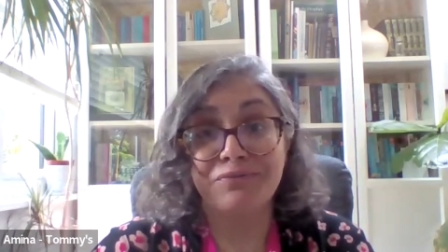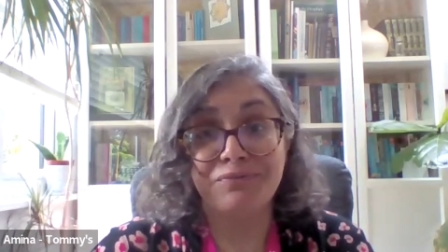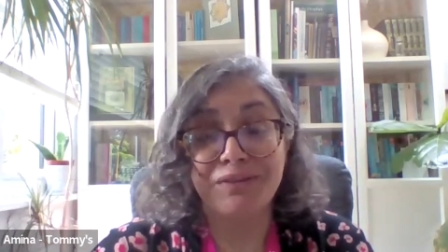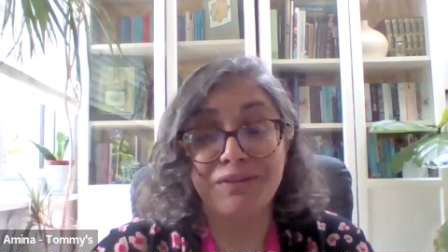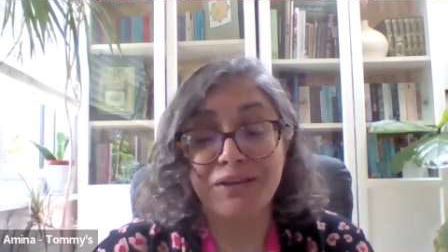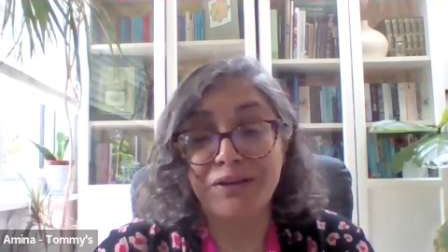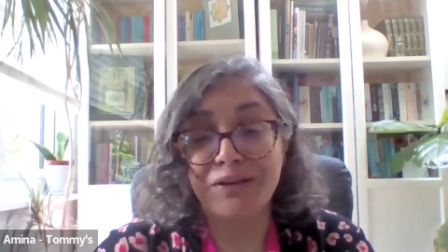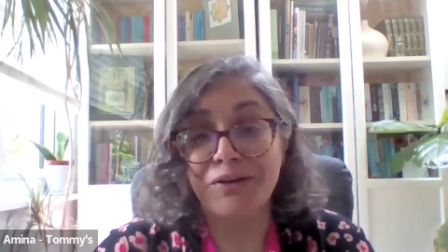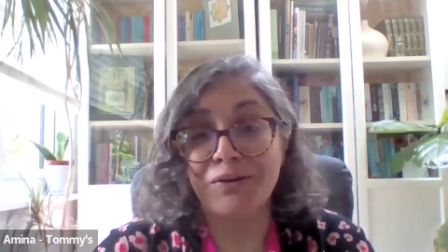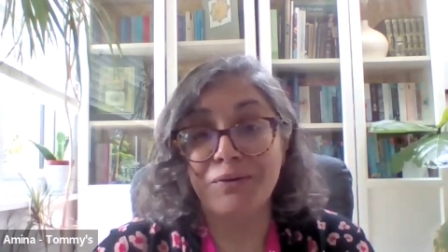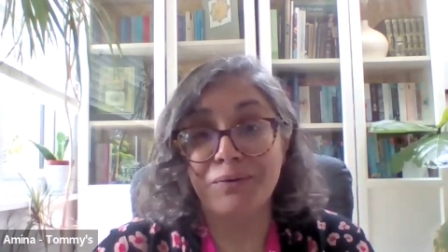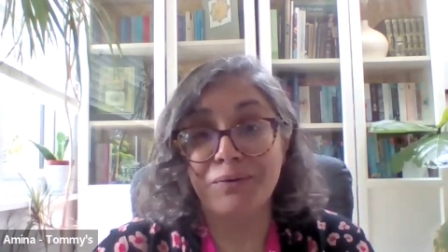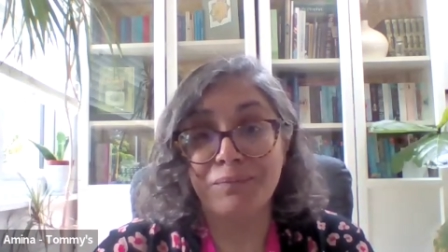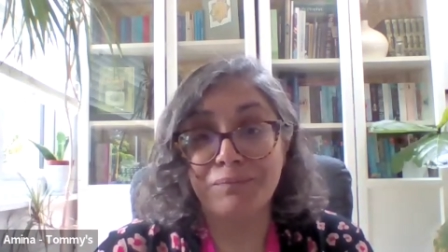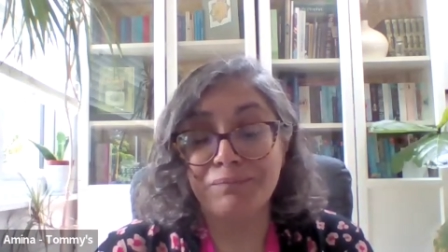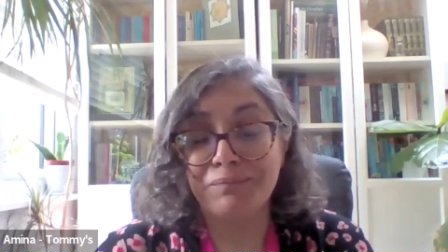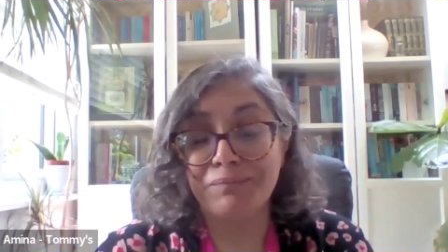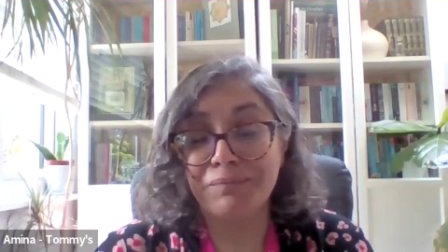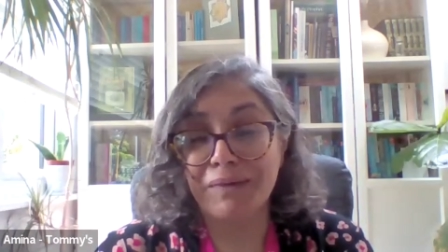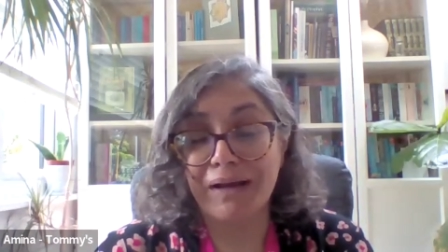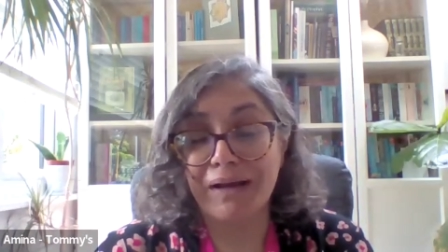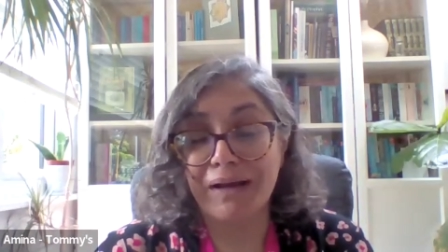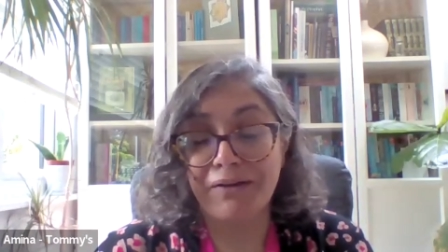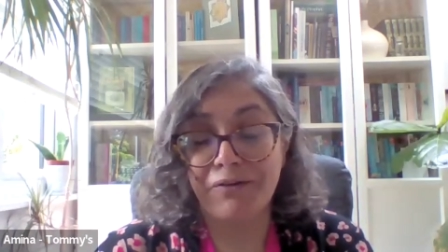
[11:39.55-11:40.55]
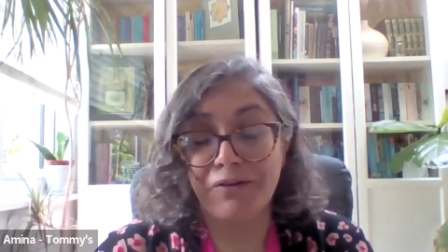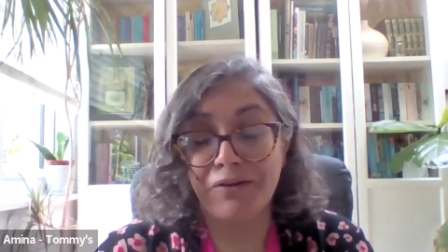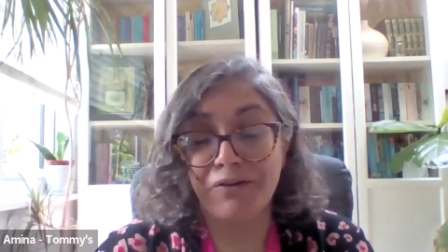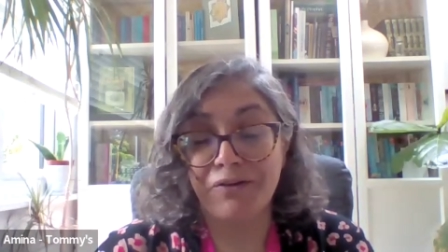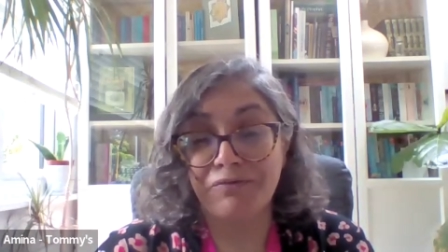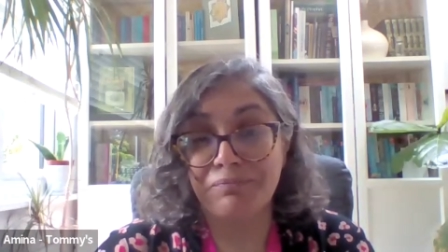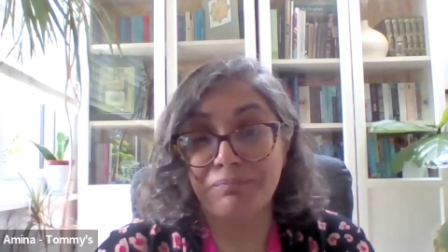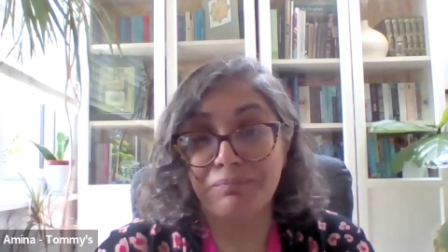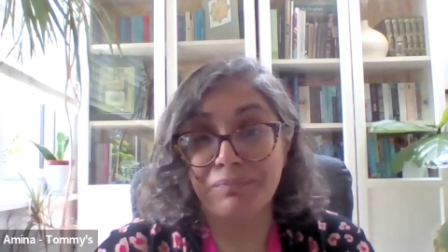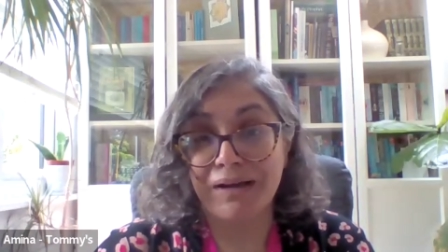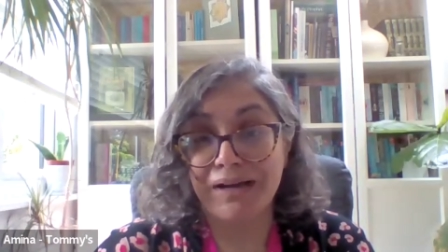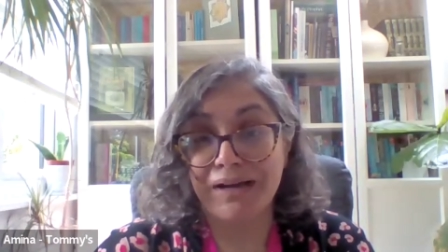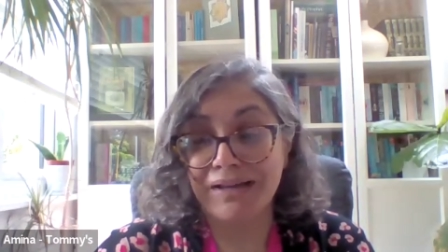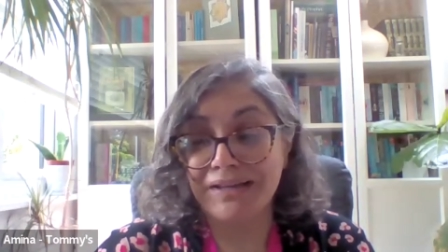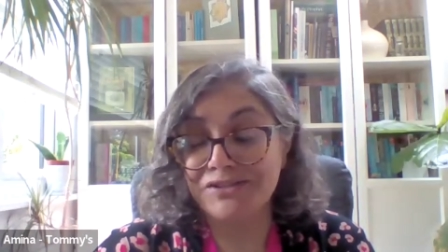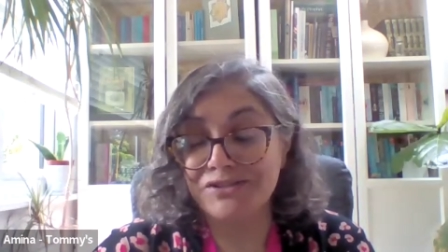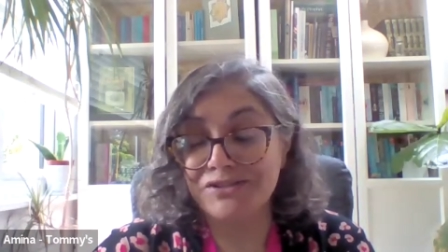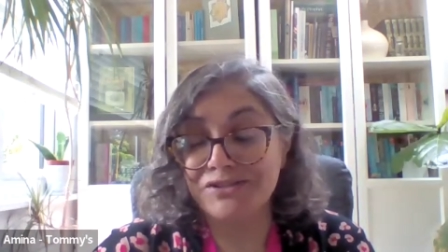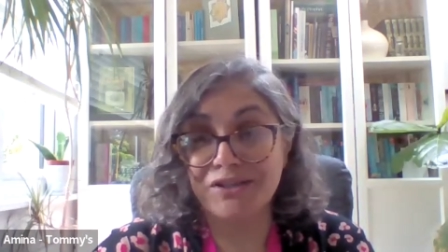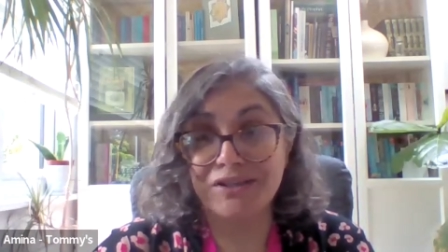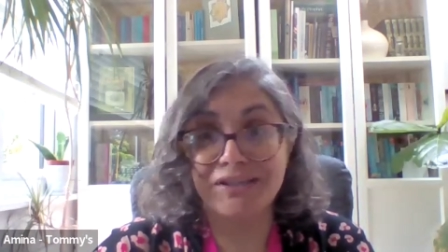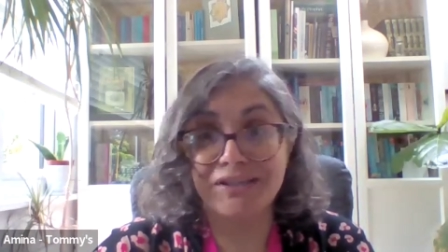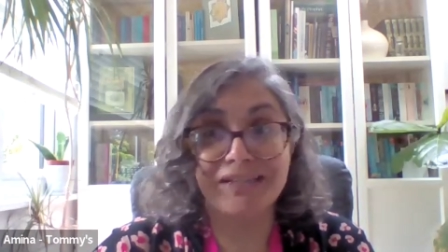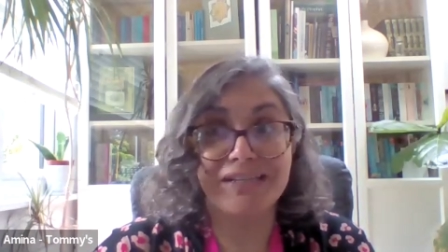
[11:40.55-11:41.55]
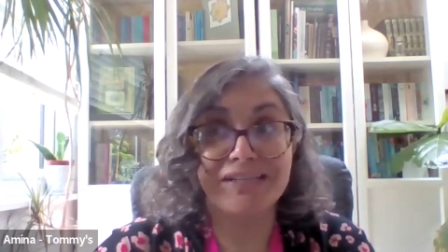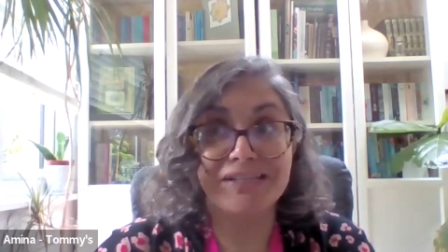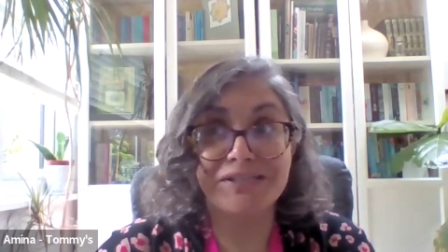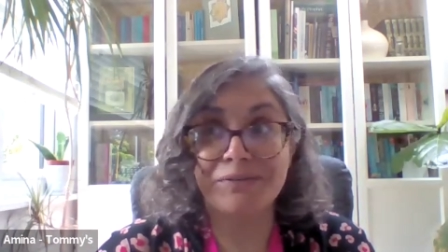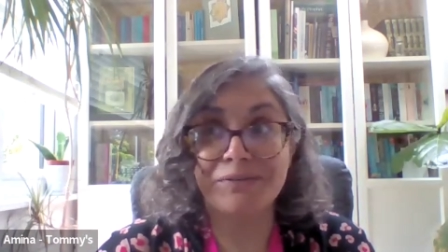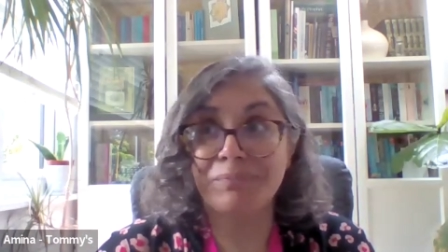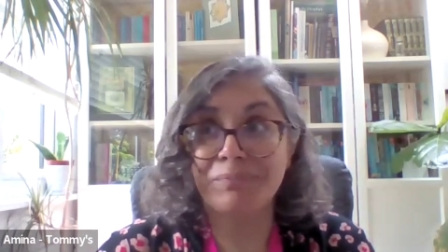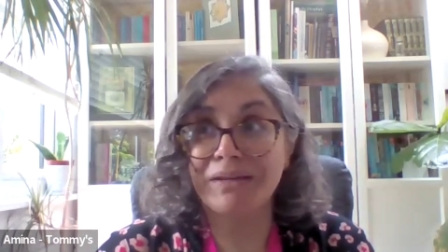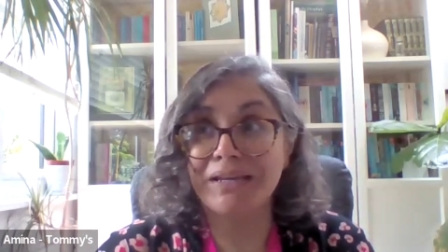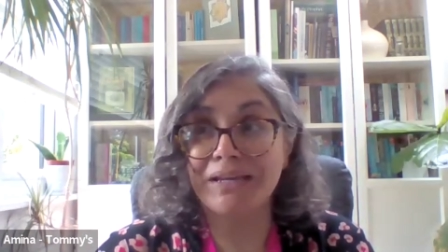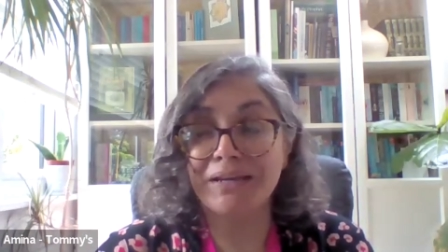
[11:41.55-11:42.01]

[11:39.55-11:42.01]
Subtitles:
you know, out of my journey into